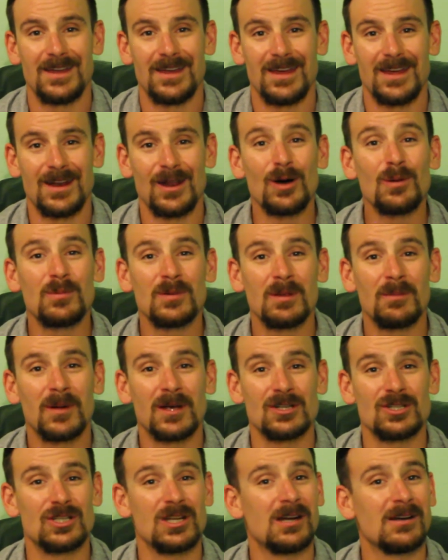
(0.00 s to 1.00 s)
And I hope that
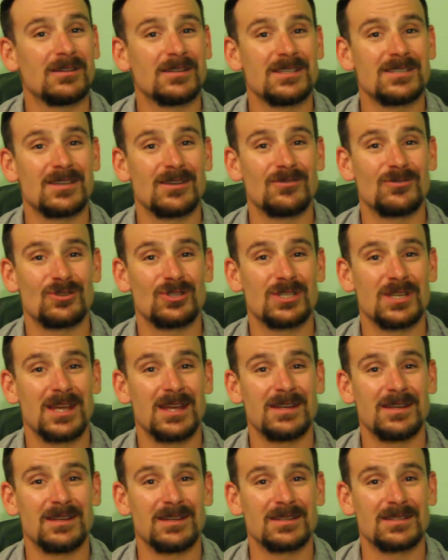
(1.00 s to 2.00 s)
by sharing these
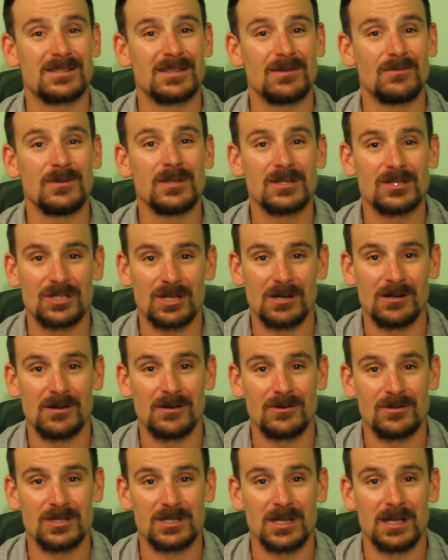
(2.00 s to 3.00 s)
understandings, that we can share an
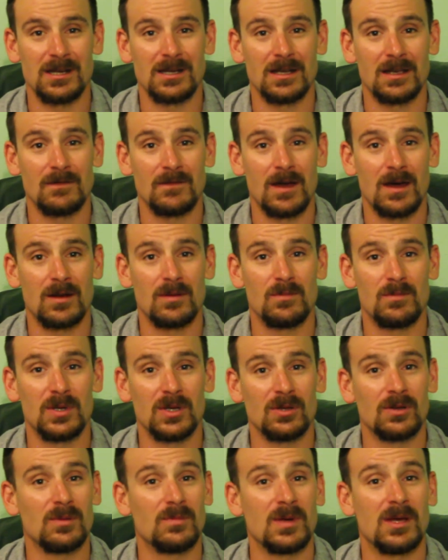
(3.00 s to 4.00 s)
understanding of how to
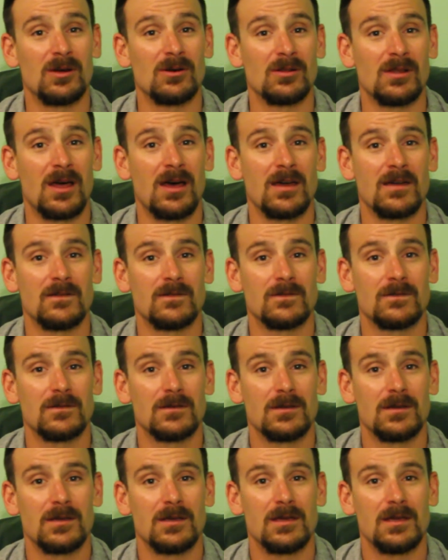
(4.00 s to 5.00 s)
build a better life.
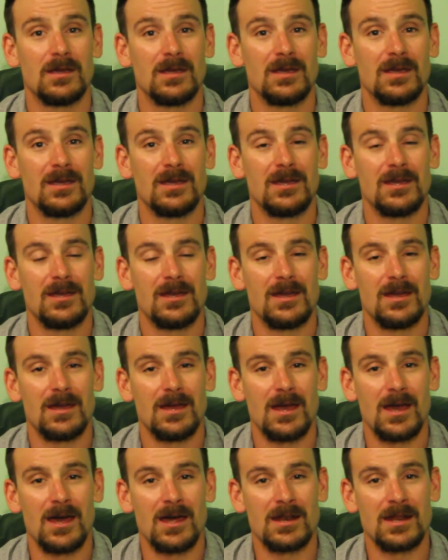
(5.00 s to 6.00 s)

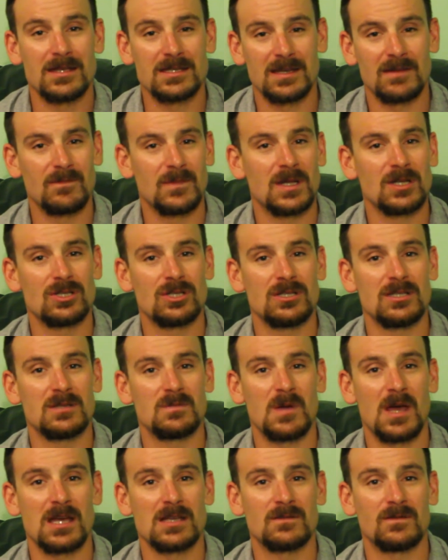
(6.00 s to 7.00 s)
And as I've mentioned these
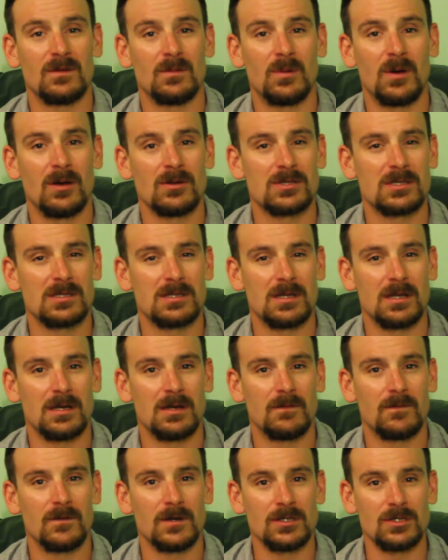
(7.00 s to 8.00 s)
past few posts, that
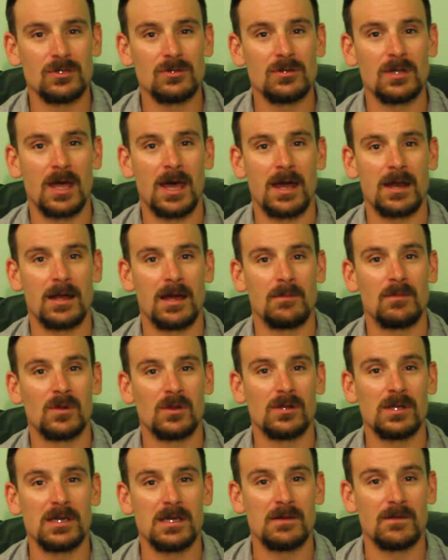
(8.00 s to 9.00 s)
if we do that,
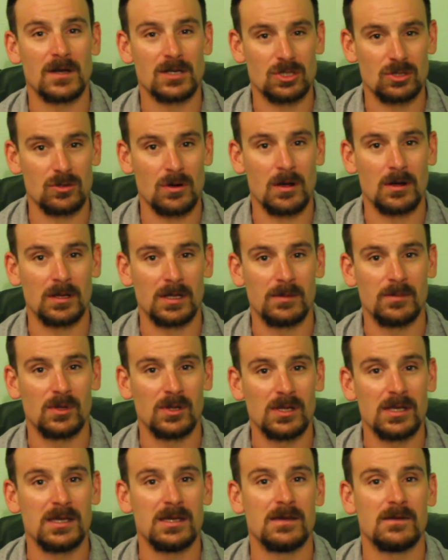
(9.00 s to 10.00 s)
I strongly
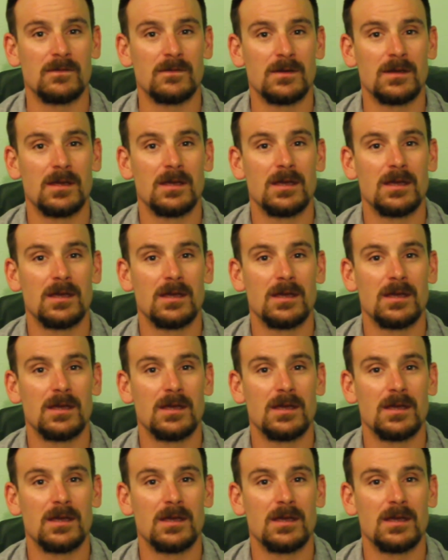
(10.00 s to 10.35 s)
believe,